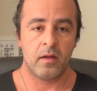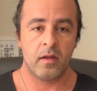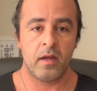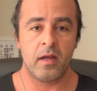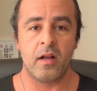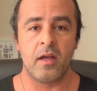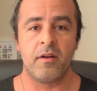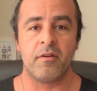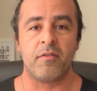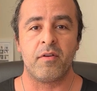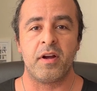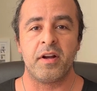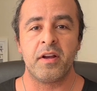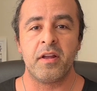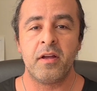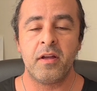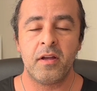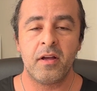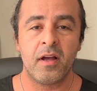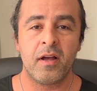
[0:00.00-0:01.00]
Hello everyone,
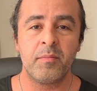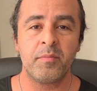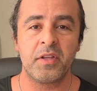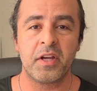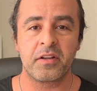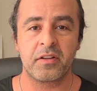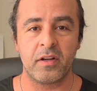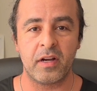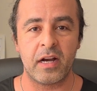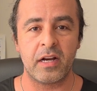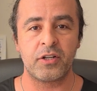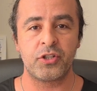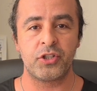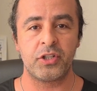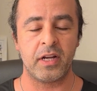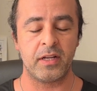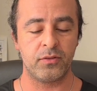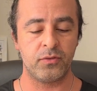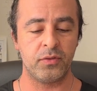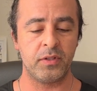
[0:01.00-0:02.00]
I'm Dr.
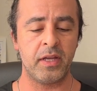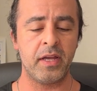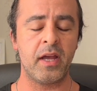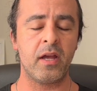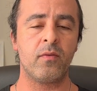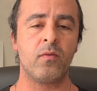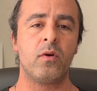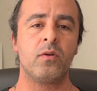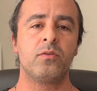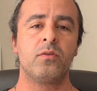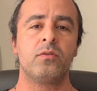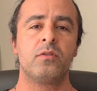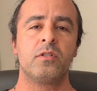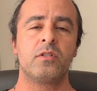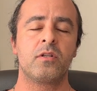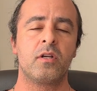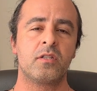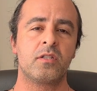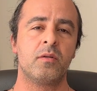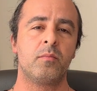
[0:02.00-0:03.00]
Arshan. Today I want to
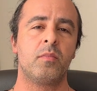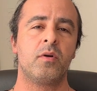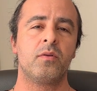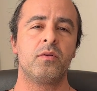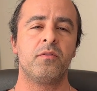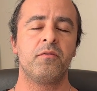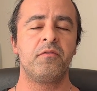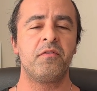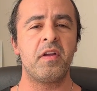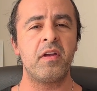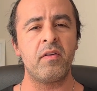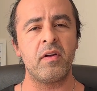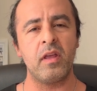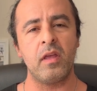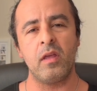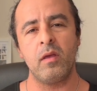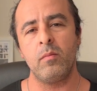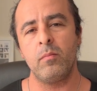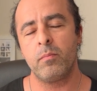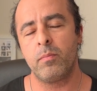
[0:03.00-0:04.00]
discuss about a very
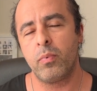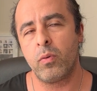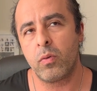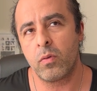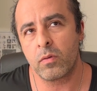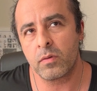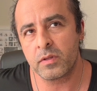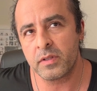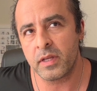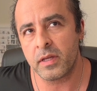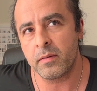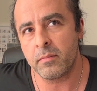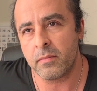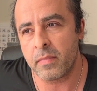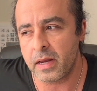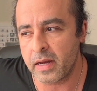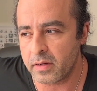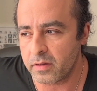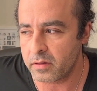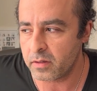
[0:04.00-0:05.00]
important
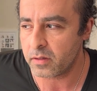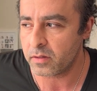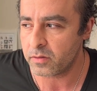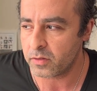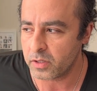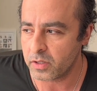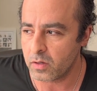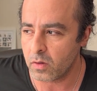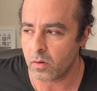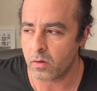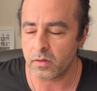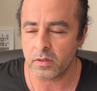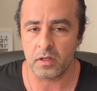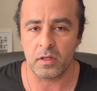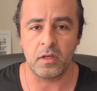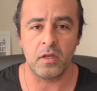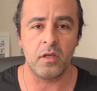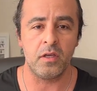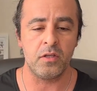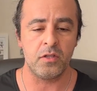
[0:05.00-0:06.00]
matter
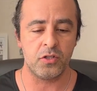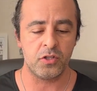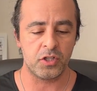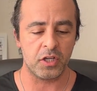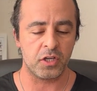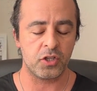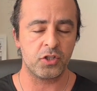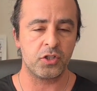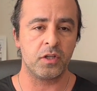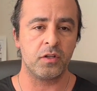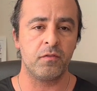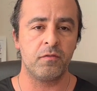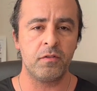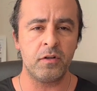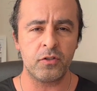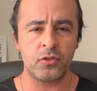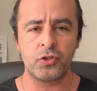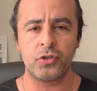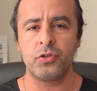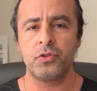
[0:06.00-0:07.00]
regarding injection.
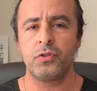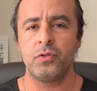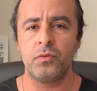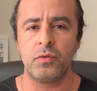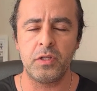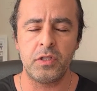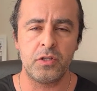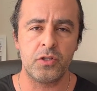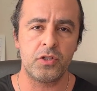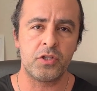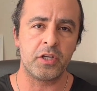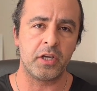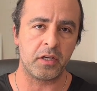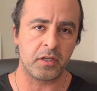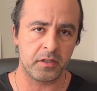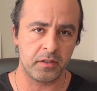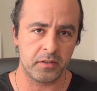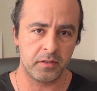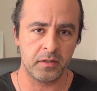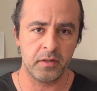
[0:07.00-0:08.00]
Where should you
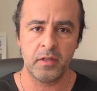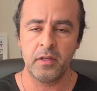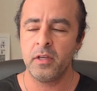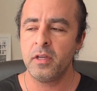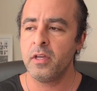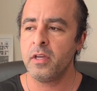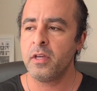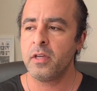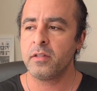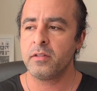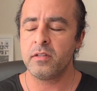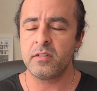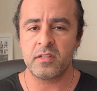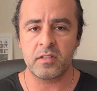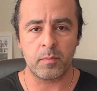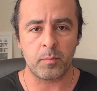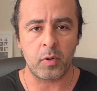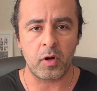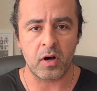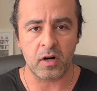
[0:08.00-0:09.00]
inject? This is a
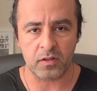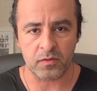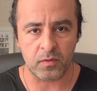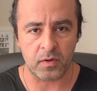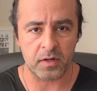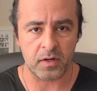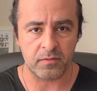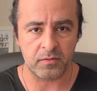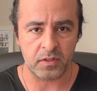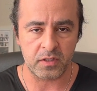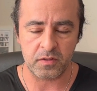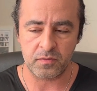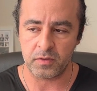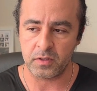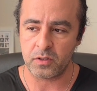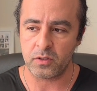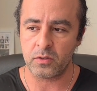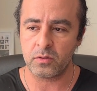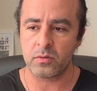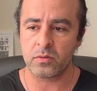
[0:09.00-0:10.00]
part 1 of this
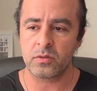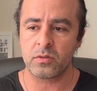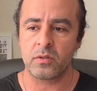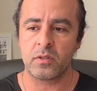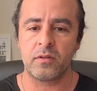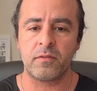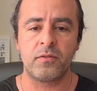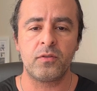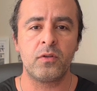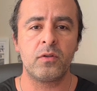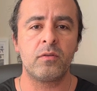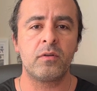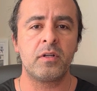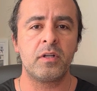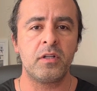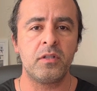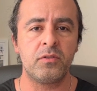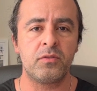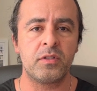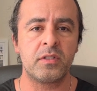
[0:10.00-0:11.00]
video, so if you are
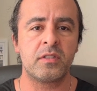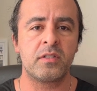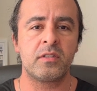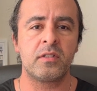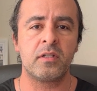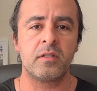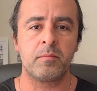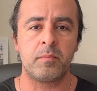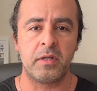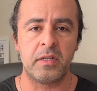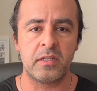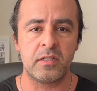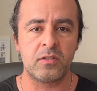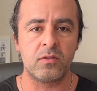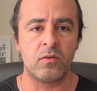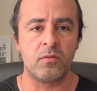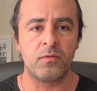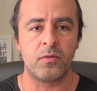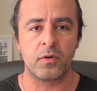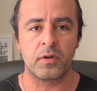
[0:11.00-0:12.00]
interested, please
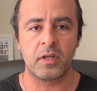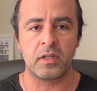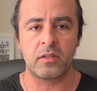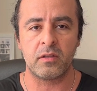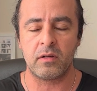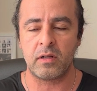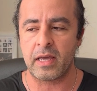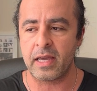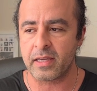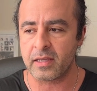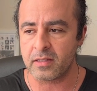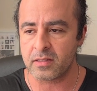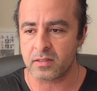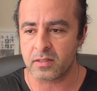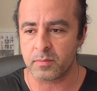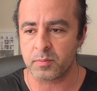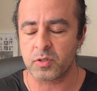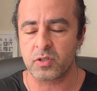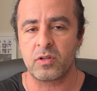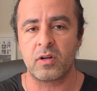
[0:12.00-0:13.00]
don't forget to like and
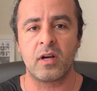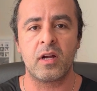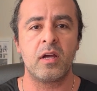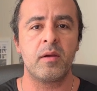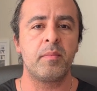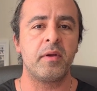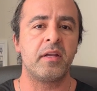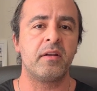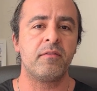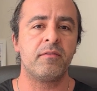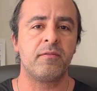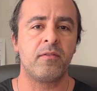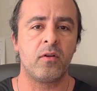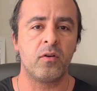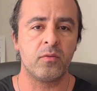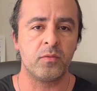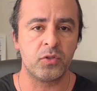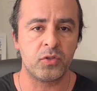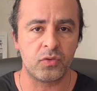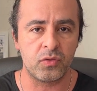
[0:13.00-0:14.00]
subscribe and follow
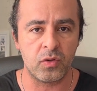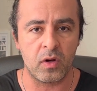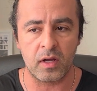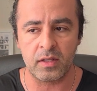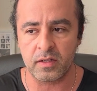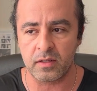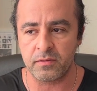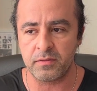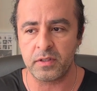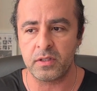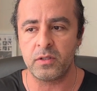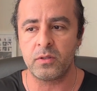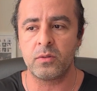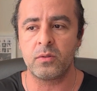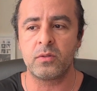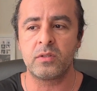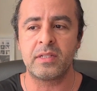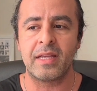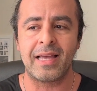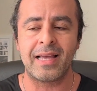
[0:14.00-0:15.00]
me through other
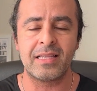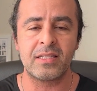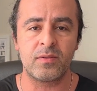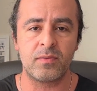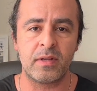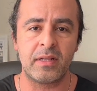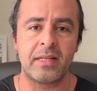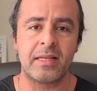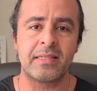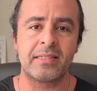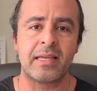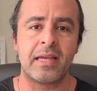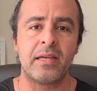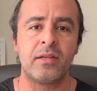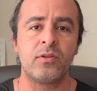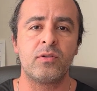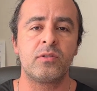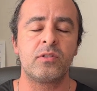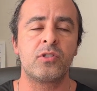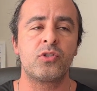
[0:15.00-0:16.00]
videos, as well as
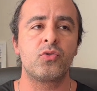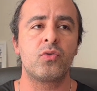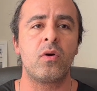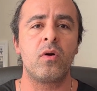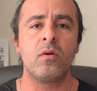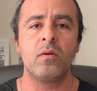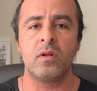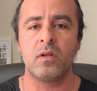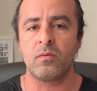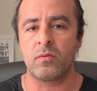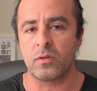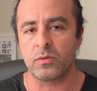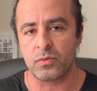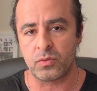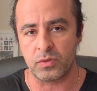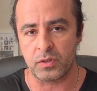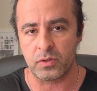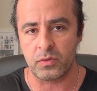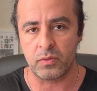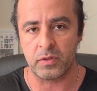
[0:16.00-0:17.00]
I strongly want to
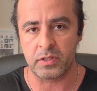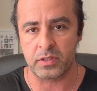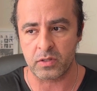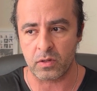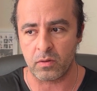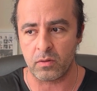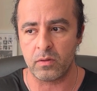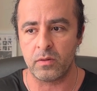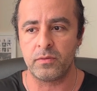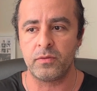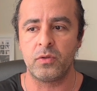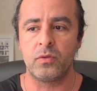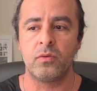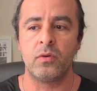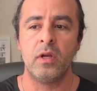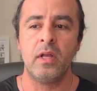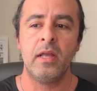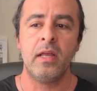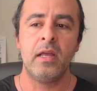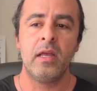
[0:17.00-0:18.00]
request all of you,
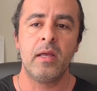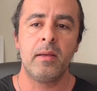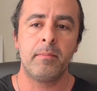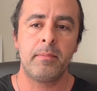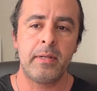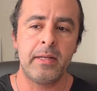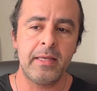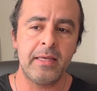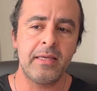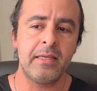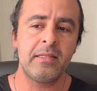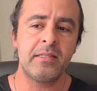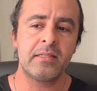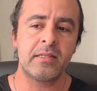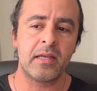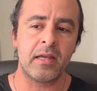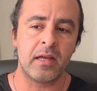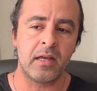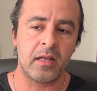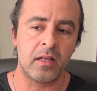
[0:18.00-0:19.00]
please
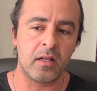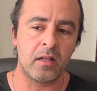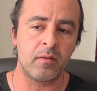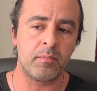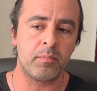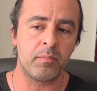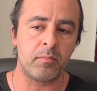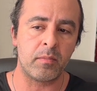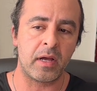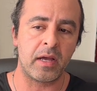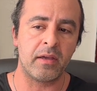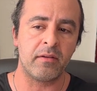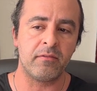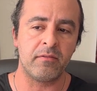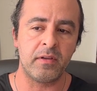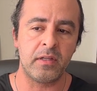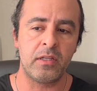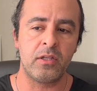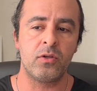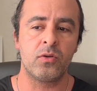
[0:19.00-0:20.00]
help my
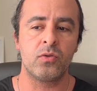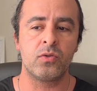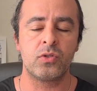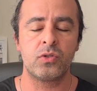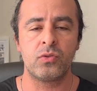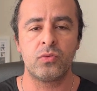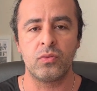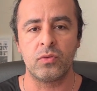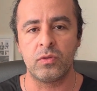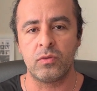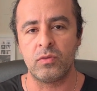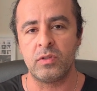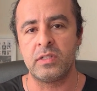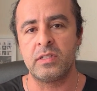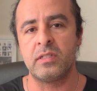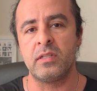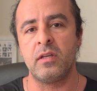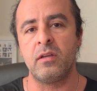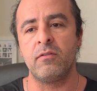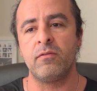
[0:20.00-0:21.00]
videos to
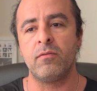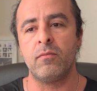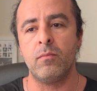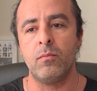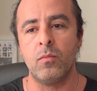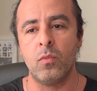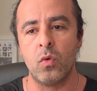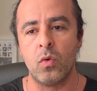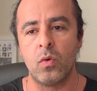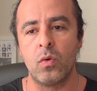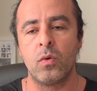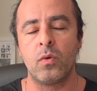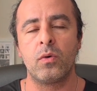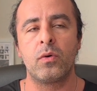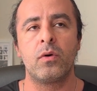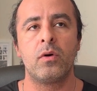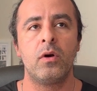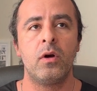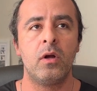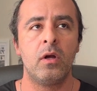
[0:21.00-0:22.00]
receive
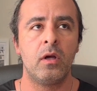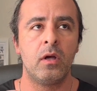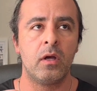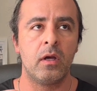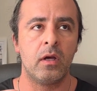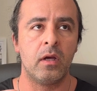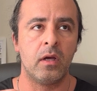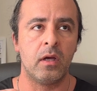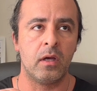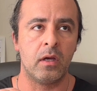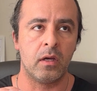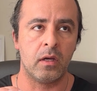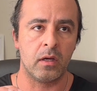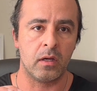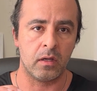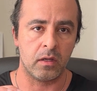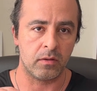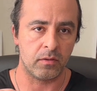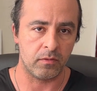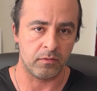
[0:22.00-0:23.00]
more
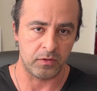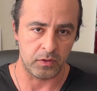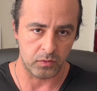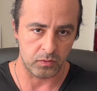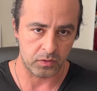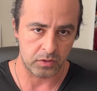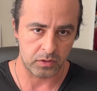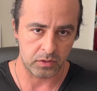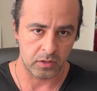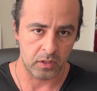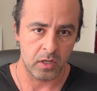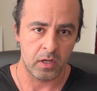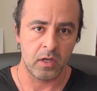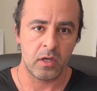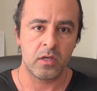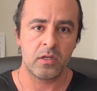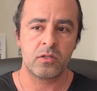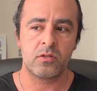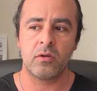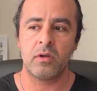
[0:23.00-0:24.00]
views.
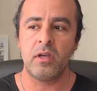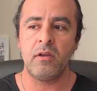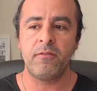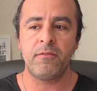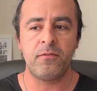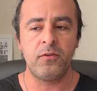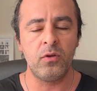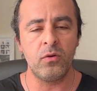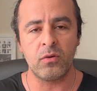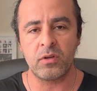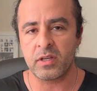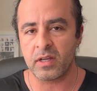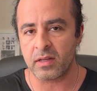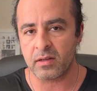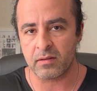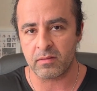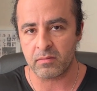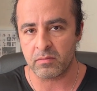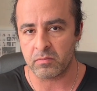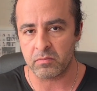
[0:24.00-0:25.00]
So if you can,